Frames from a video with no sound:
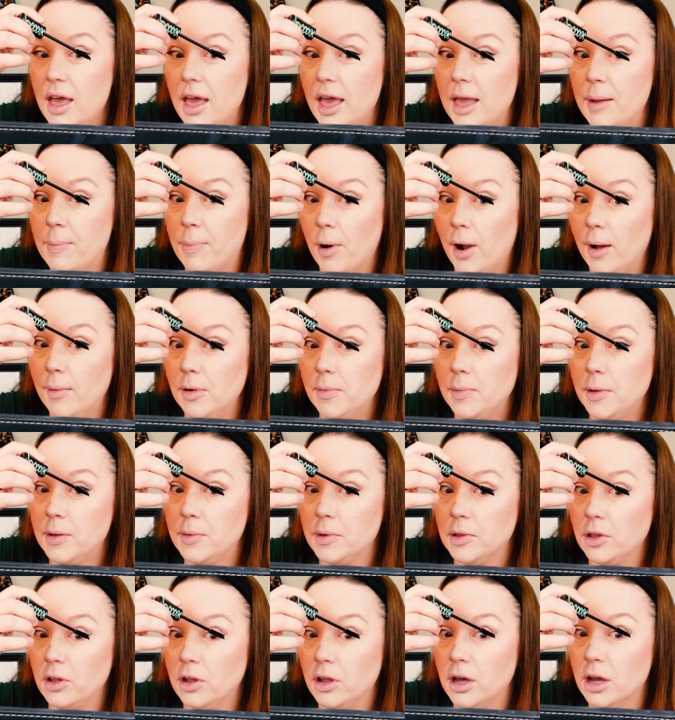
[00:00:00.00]
It probably
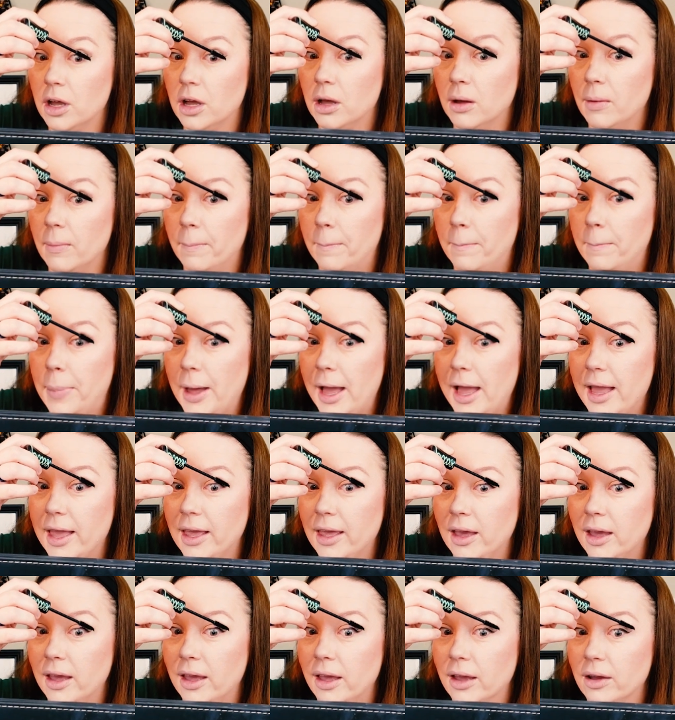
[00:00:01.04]
would look
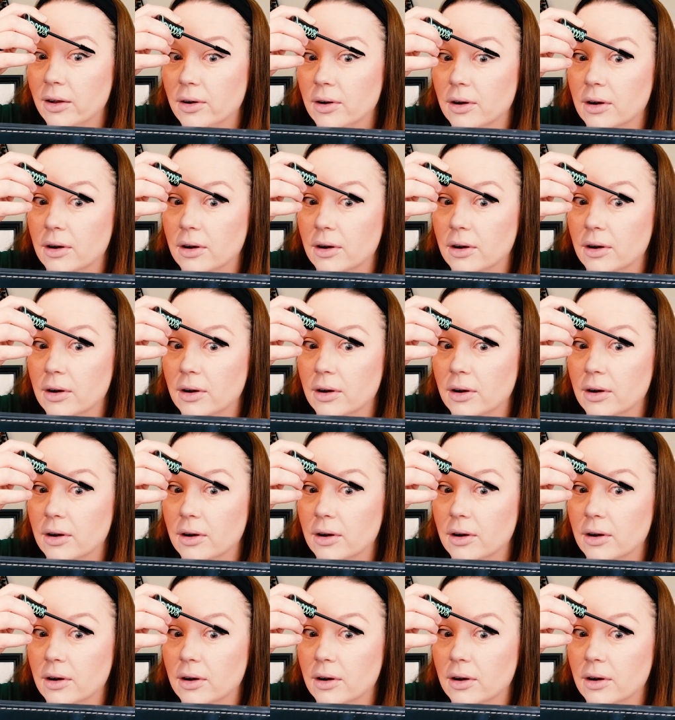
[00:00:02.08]
banging,